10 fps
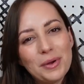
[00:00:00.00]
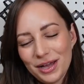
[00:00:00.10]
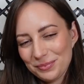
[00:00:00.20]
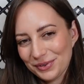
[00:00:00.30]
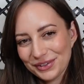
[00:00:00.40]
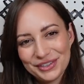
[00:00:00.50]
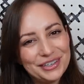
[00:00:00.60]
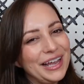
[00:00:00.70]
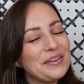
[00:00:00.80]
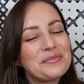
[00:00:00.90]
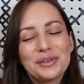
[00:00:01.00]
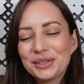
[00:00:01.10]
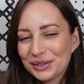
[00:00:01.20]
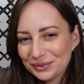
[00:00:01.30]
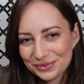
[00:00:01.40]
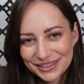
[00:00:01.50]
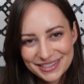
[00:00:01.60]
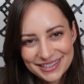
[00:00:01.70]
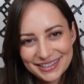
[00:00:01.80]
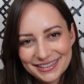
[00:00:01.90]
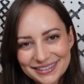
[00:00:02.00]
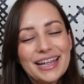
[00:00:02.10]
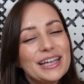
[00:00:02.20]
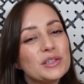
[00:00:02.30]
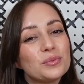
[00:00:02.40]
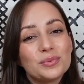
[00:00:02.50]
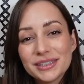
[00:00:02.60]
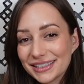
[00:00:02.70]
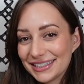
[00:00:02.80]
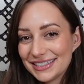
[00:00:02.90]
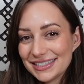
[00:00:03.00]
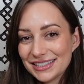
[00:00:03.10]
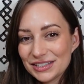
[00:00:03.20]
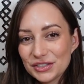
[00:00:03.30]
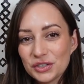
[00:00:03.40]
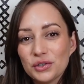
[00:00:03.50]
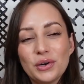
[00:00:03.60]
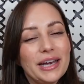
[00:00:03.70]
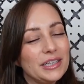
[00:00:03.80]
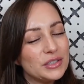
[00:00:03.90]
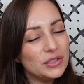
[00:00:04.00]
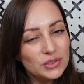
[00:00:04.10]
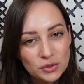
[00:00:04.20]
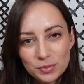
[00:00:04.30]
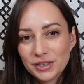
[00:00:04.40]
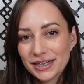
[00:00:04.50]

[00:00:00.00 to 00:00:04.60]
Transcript: popular and for good reason. It's really easy to do and it's super